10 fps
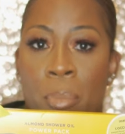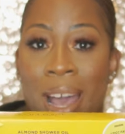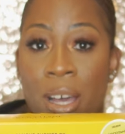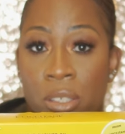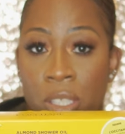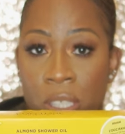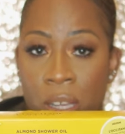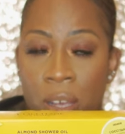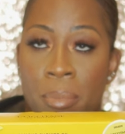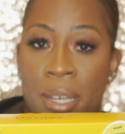pouch
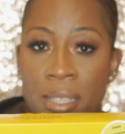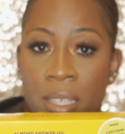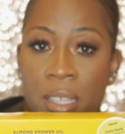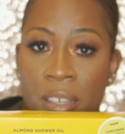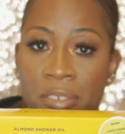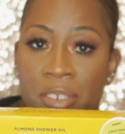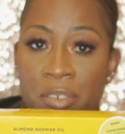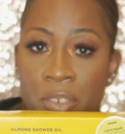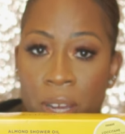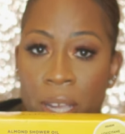basically for
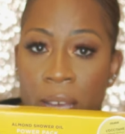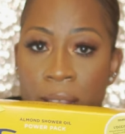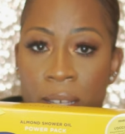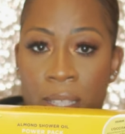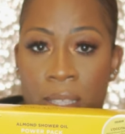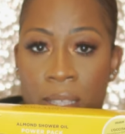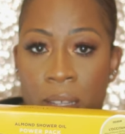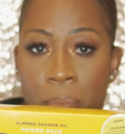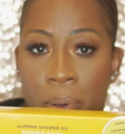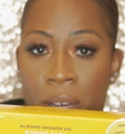free, and this is
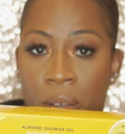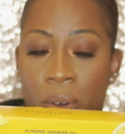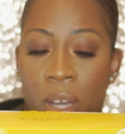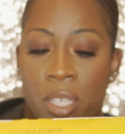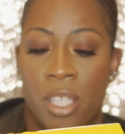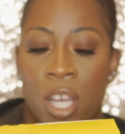the body wash.